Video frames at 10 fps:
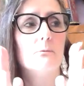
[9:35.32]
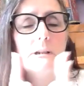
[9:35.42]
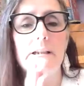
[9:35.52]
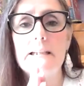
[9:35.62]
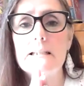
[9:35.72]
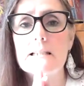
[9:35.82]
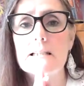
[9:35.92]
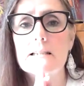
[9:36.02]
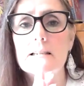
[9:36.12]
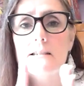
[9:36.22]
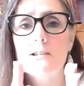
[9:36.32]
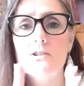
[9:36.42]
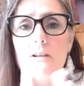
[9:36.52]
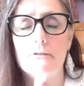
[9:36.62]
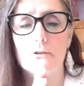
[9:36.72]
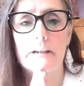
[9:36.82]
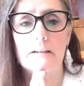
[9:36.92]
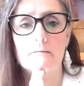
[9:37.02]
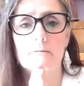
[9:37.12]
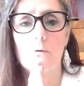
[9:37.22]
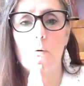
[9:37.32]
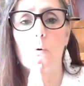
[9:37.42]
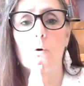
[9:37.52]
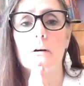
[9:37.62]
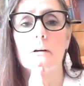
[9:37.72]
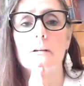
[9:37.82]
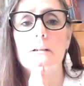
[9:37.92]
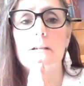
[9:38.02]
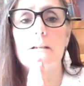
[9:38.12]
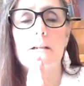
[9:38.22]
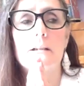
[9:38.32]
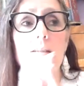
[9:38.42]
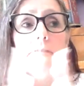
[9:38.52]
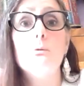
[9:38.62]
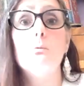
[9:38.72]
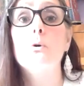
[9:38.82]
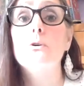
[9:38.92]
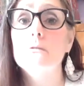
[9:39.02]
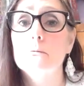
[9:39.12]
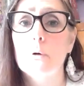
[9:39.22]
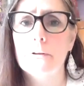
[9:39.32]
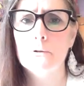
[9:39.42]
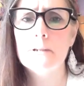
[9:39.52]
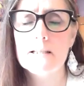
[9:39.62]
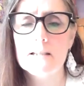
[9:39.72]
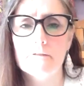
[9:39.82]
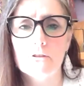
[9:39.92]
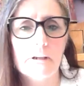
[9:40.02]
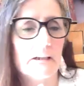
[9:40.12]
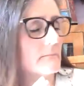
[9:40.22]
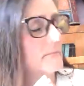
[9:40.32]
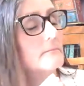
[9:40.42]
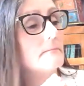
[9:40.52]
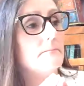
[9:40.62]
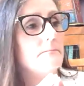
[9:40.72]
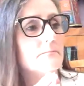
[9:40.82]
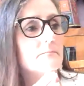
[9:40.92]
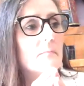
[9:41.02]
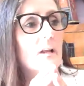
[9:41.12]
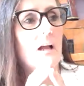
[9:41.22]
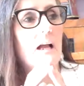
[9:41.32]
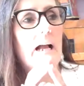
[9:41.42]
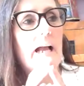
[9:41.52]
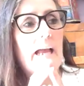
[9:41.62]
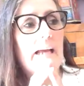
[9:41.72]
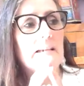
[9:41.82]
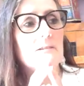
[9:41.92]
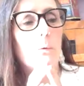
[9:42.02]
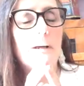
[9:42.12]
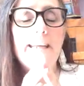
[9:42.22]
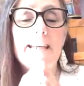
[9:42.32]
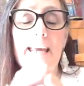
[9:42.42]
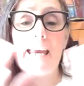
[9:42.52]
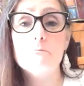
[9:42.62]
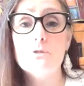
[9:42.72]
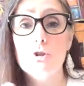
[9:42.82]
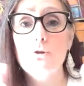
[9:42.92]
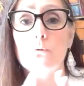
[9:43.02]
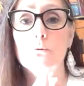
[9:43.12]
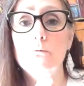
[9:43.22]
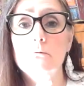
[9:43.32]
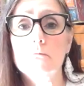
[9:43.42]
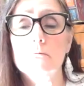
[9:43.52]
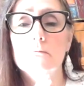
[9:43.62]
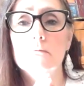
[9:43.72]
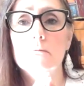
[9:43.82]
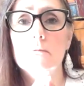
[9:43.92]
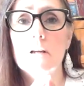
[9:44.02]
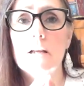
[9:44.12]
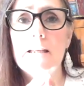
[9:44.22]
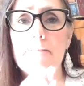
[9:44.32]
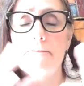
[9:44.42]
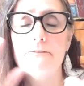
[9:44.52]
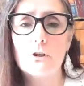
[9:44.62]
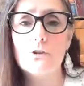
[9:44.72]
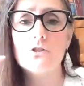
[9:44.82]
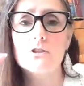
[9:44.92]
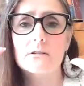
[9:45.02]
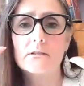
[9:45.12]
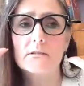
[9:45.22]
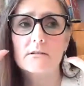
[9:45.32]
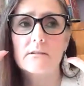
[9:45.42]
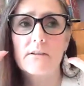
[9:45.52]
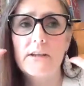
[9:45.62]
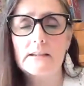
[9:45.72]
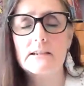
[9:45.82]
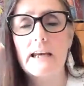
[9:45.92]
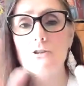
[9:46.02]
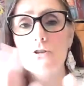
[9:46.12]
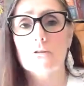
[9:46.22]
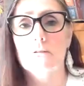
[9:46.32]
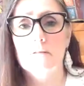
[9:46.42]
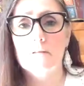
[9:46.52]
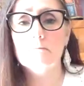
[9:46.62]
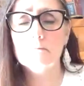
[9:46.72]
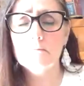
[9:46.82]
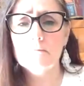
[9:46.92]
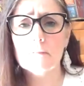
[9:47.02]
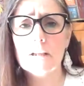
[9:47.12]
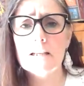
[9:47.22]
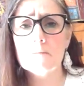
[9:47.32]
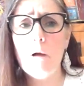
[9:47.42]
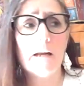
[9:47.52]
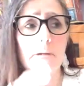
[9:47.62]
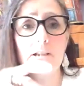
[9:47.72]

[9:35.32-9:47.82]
release suffering or live in a world where there is suffering? And when he came to, the first thing to enter his mind,